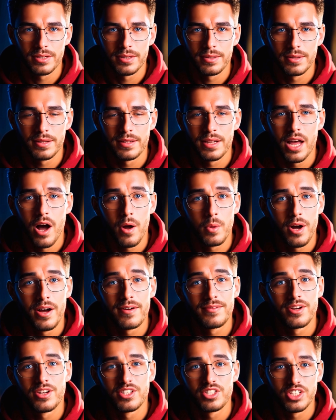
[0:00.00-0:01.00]
Now, what if
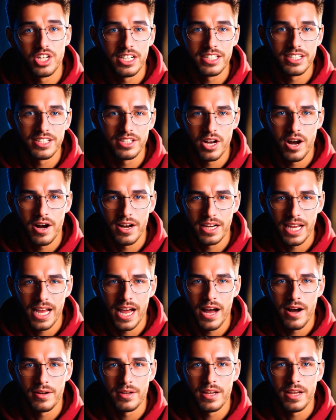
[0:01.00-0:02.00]
you're just starting
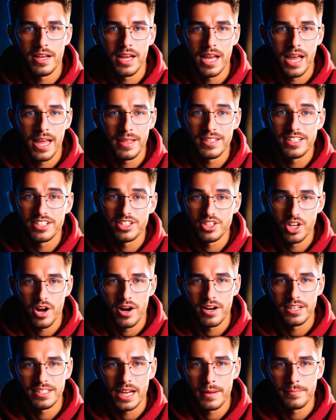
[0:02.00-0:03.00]
out? and this chart
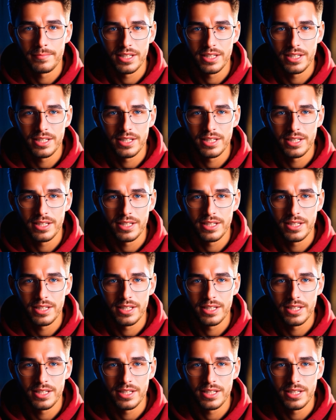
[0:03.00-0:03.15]
is empty.